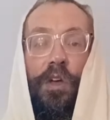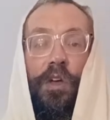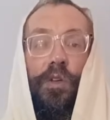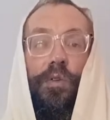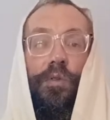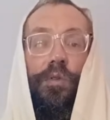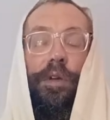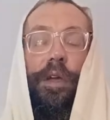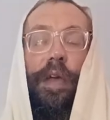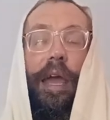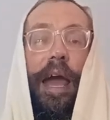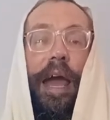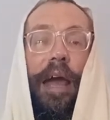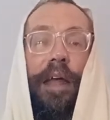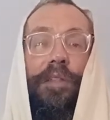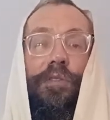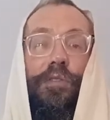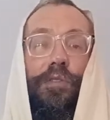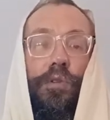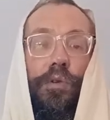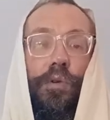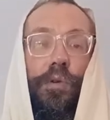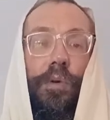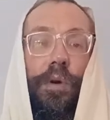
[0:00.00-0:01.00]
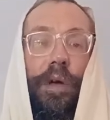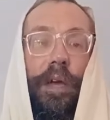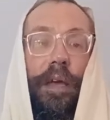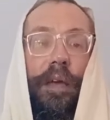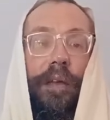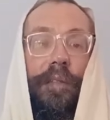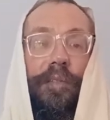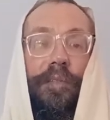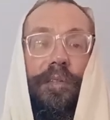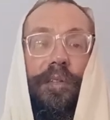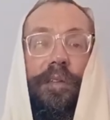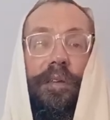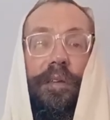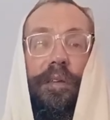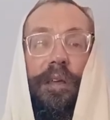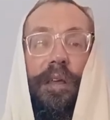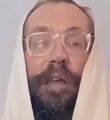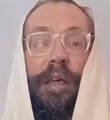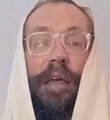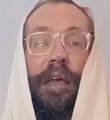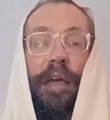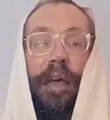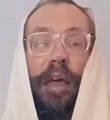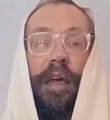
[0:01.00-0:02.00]
You can't do it
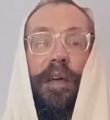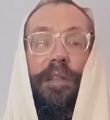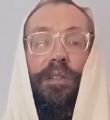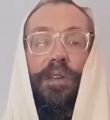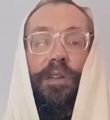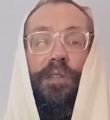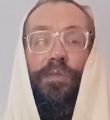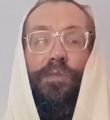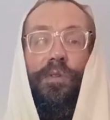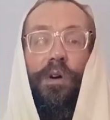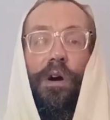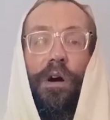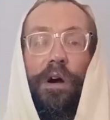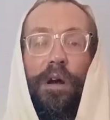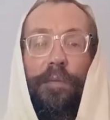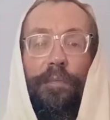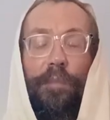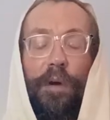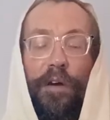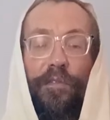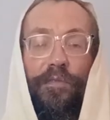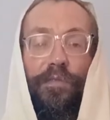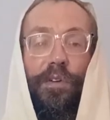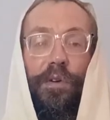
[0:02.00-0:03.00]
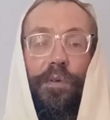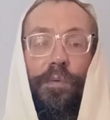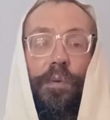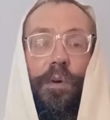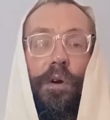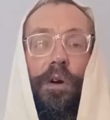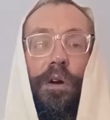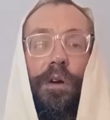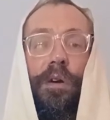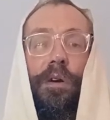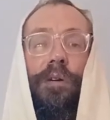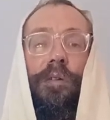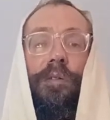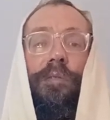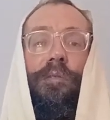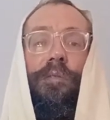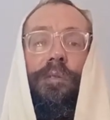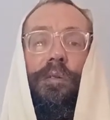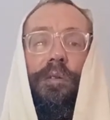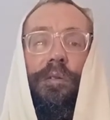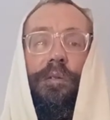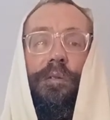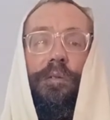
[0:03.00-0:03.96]
in the norm of the world